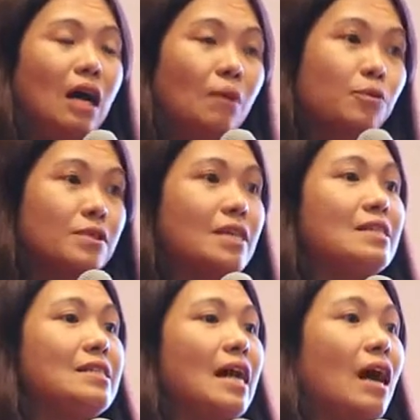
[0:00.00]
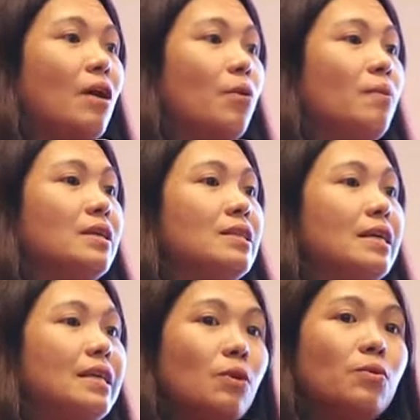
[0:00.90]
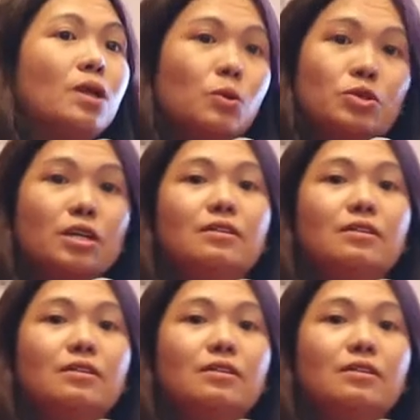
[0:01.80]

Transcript: current system instead of